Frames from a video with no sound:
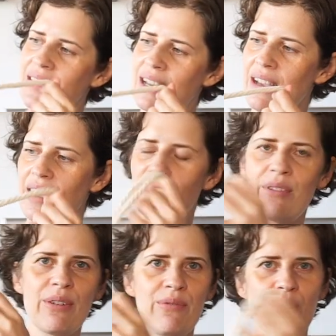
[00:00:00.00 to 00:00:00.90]
I have
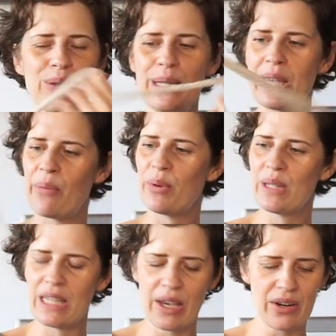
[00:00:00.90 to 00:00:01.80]
a few
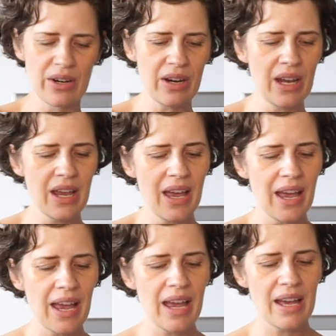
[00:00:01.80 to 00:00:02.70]
samples here.
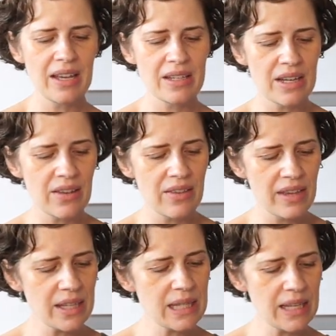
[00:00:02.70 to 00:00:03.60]
And
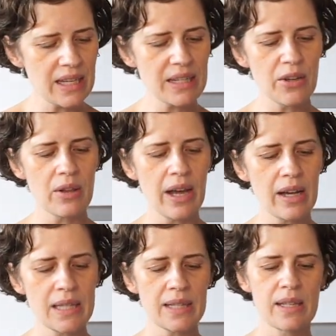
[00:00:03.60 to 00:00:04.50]
this is a
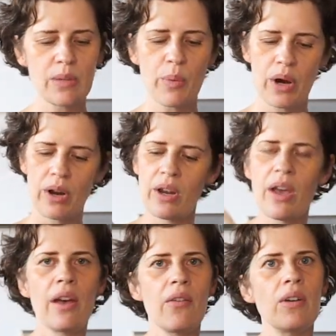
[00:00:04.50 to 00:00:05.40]
class that's part
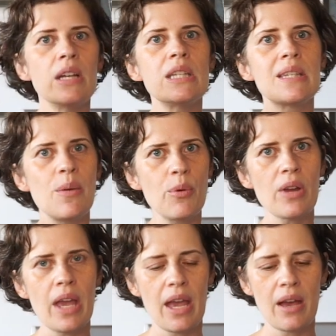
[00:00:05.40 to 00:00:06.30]
of a summer
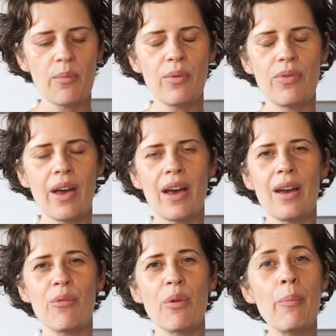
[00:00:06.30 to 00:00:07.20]
camp
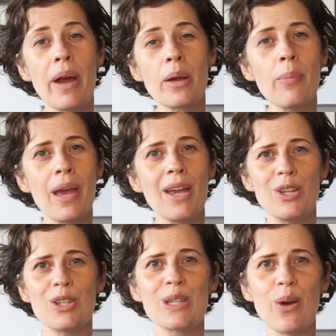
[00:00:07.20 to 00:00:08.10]
that Rebecca
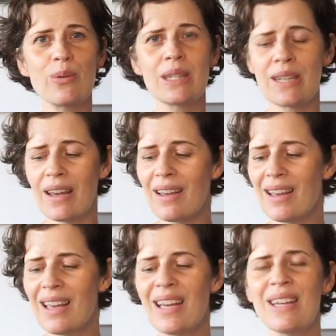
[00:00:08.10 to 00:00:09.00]
Page is
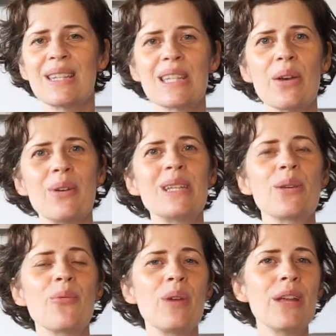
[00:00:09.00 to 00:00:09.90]
hosting. So it's
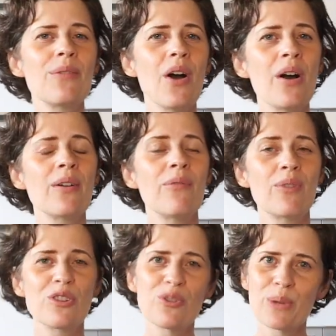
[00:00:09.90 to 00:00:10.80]
a week-long
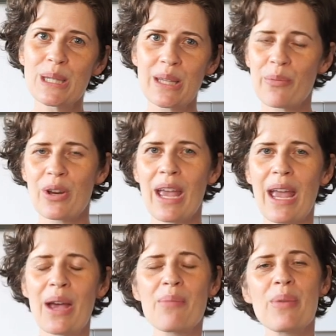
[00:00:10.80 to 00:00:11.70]
virtual summer
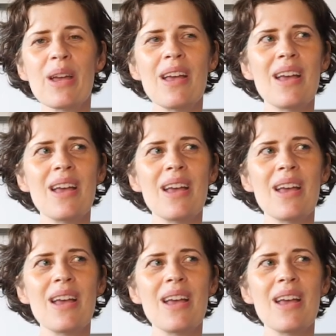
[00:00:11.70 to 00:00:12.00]
camp.